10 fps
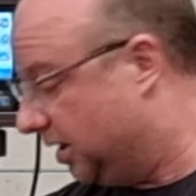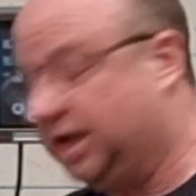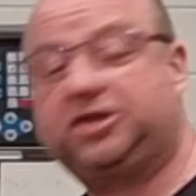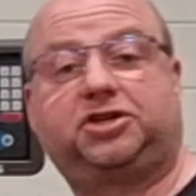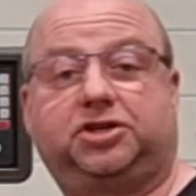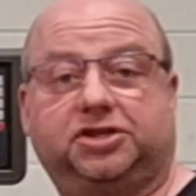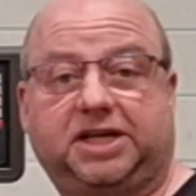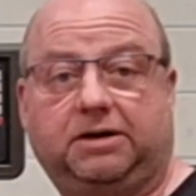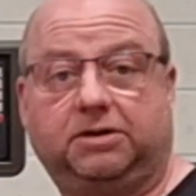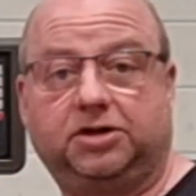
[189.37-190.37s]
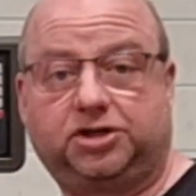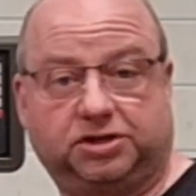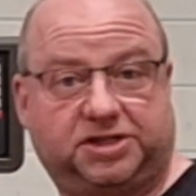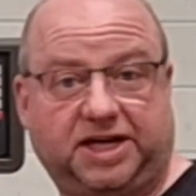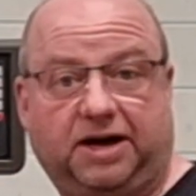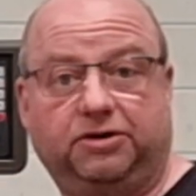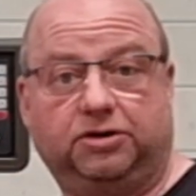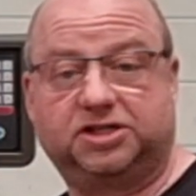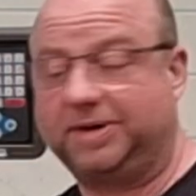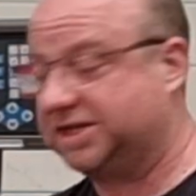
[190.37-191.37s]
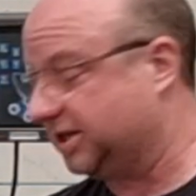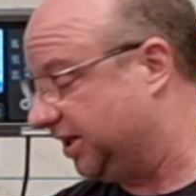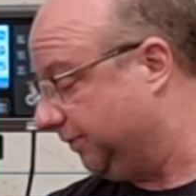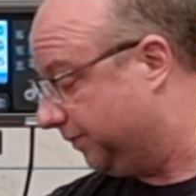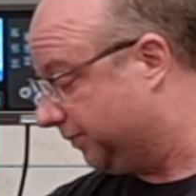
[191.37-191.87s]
it shuts down automatically.